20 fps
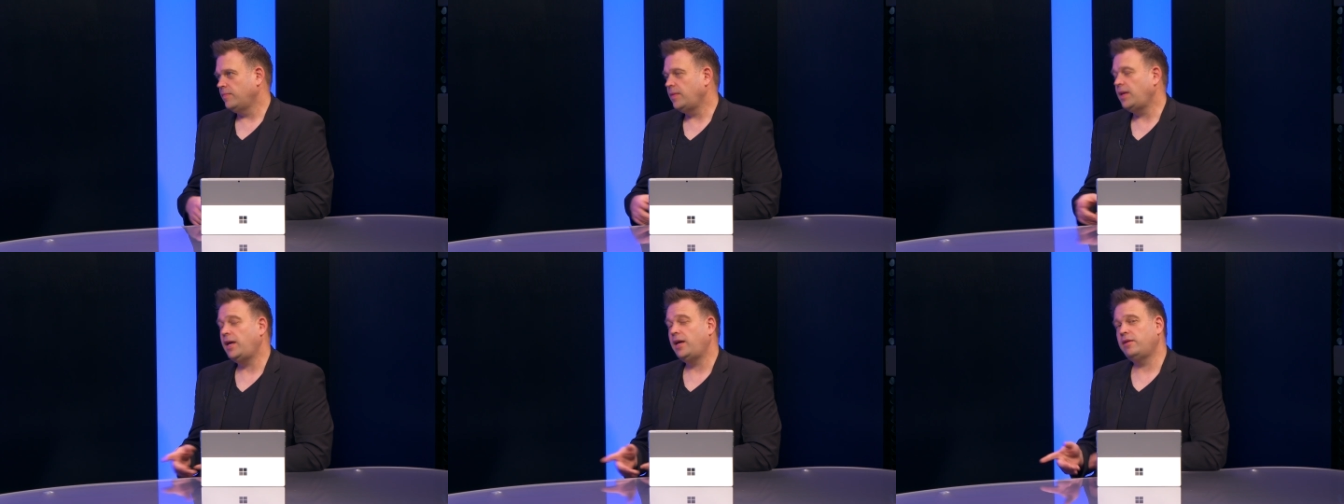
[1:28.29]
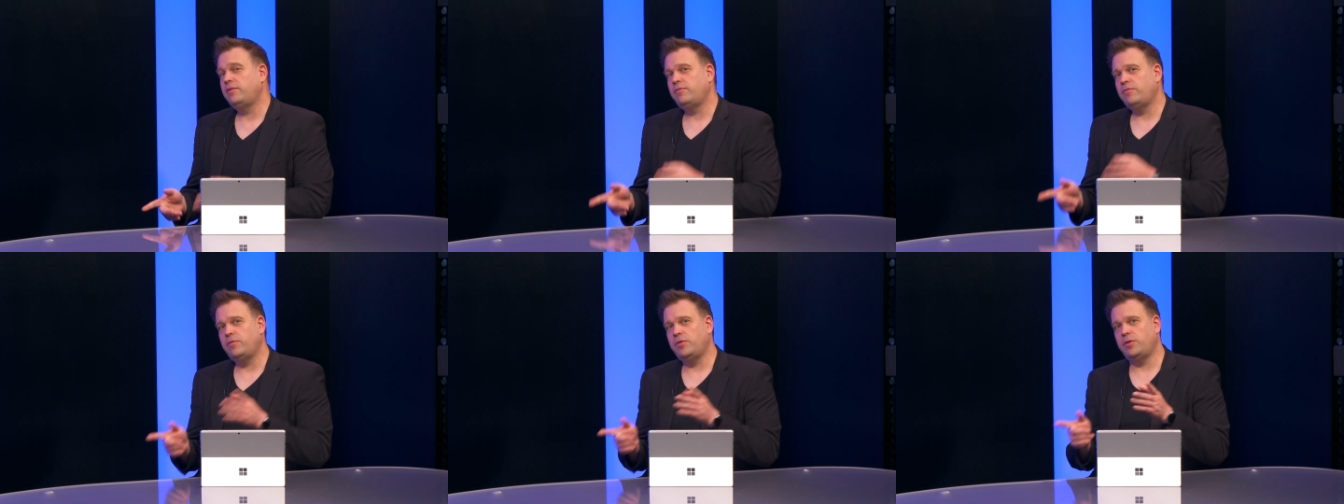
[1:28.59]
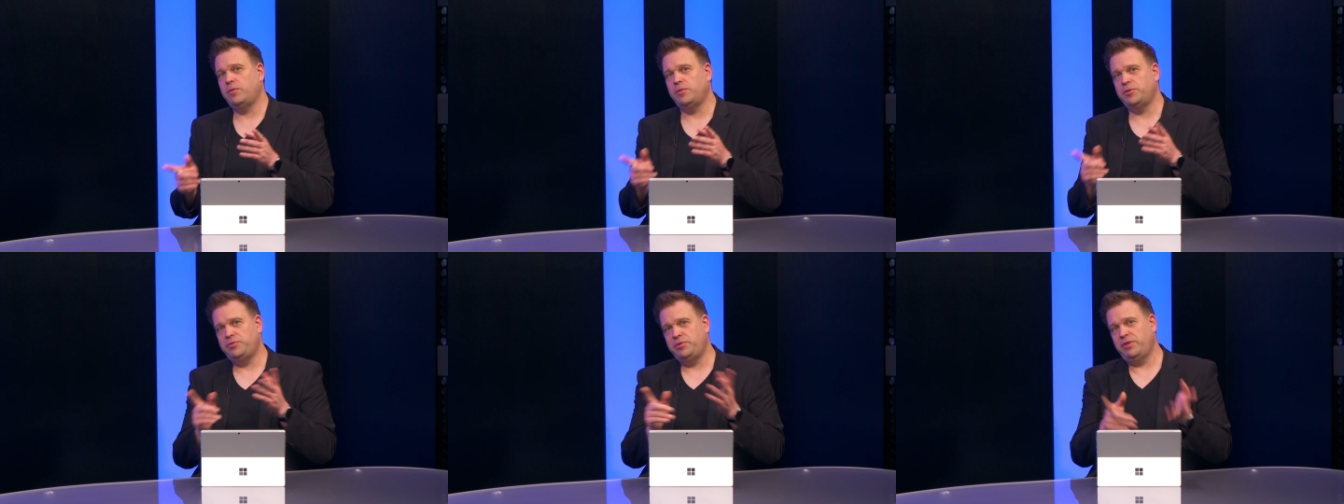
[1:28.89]
And for
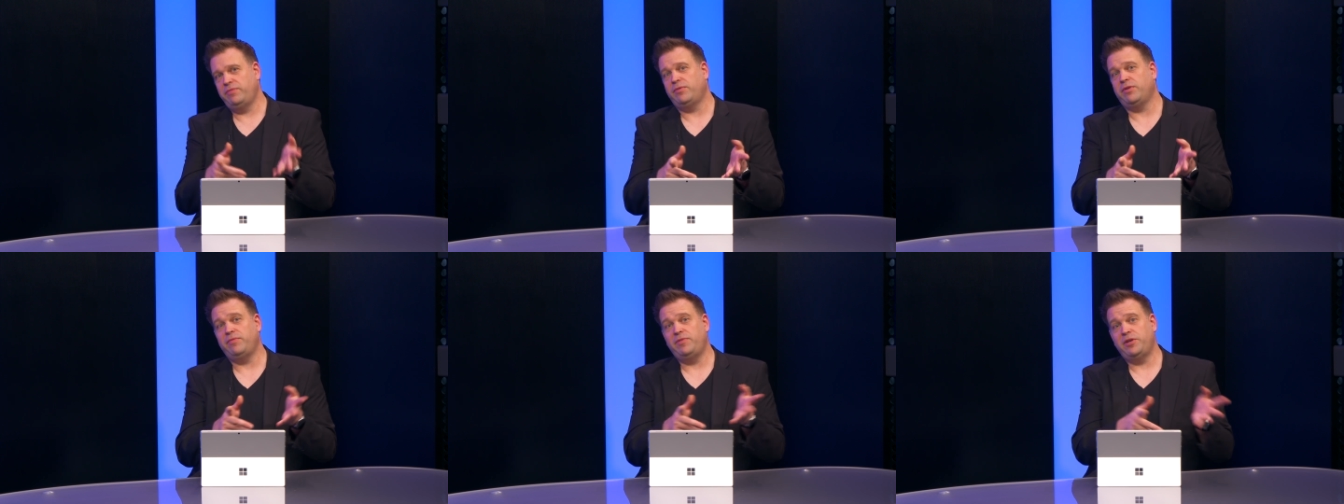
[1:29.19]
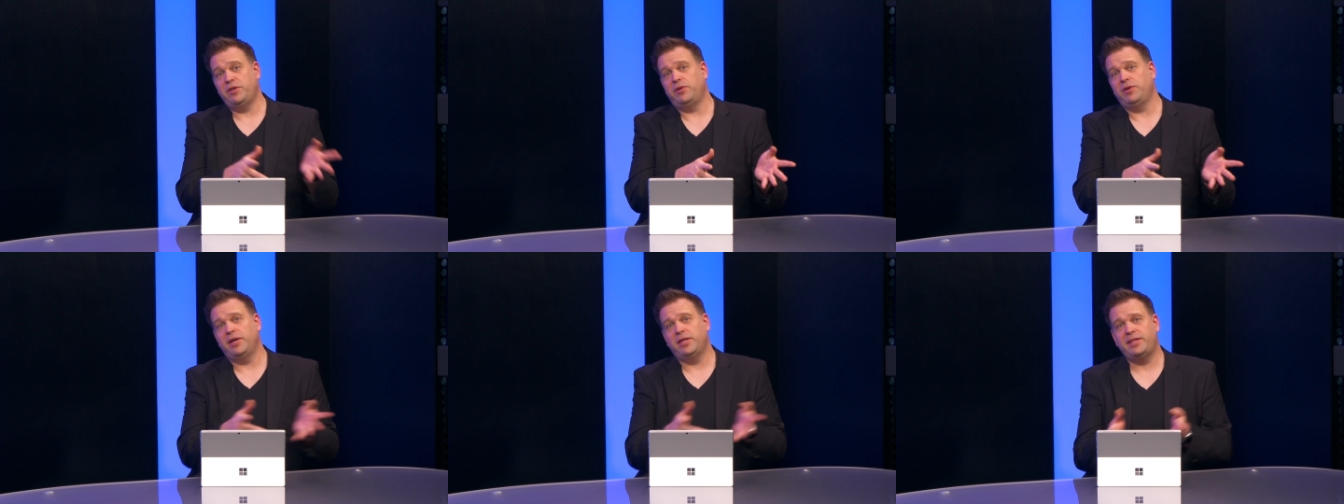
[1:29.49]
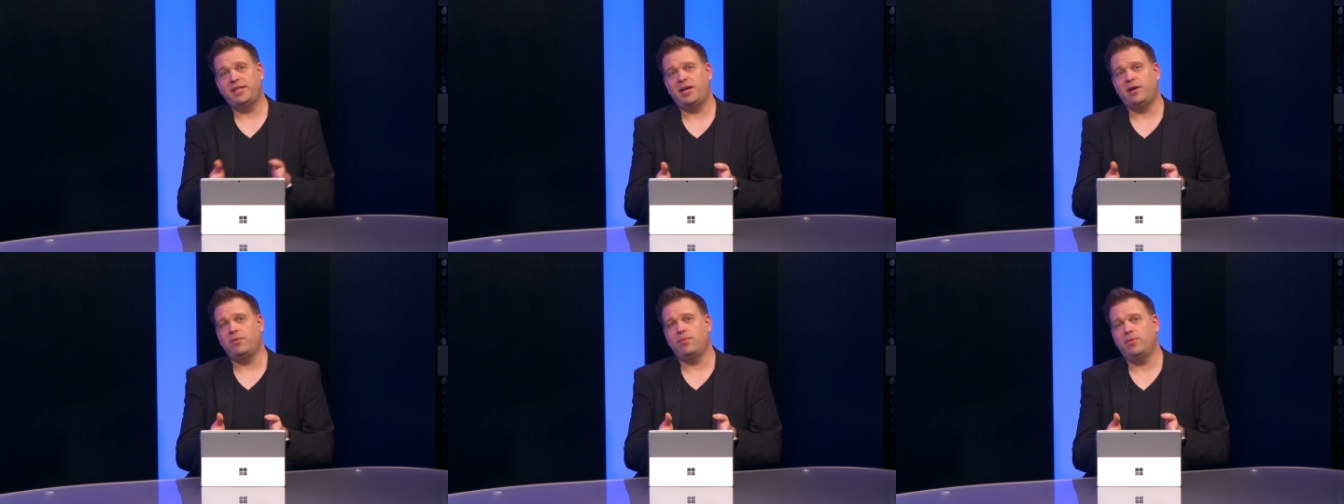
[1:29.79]
the retrieval, if you don't get
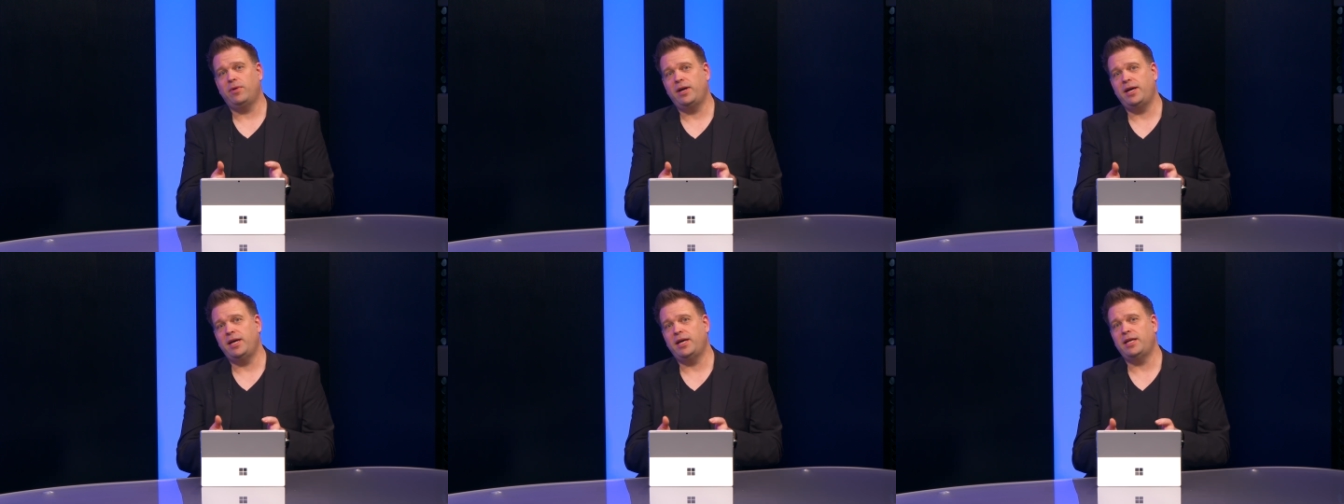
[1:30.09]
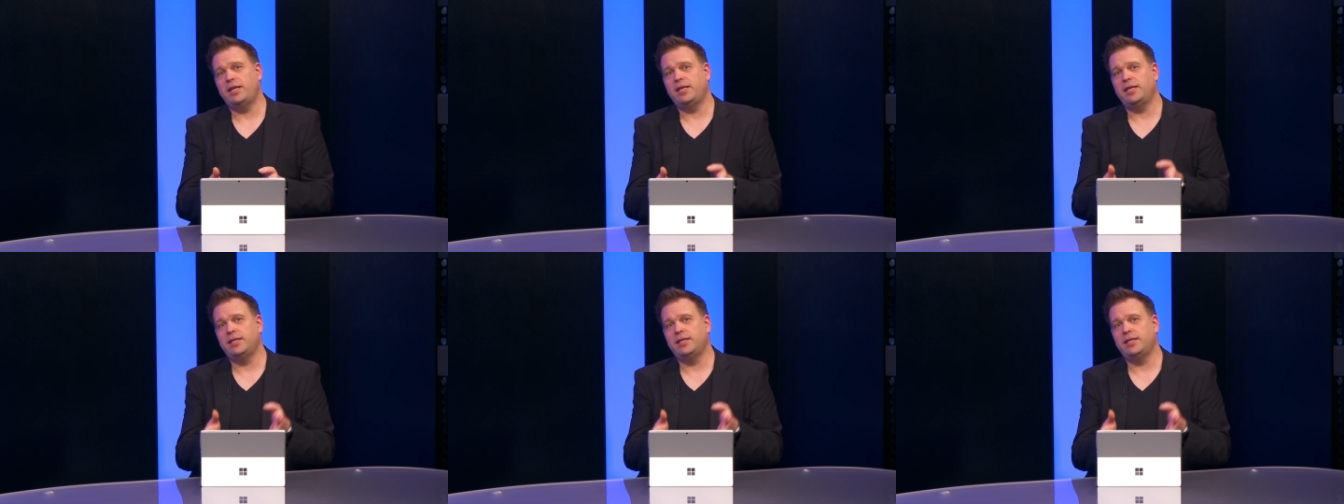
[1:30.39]
that right,